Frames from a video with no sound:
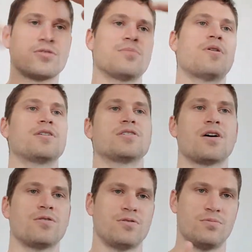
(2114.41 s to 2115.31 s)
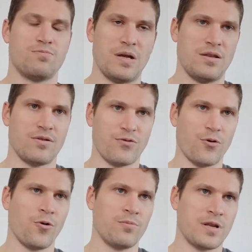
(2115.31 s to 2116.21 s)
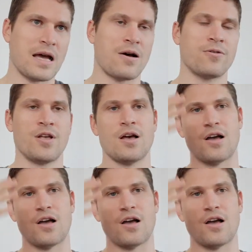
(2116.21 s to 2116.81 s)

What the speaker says: So my skull's been deformed now.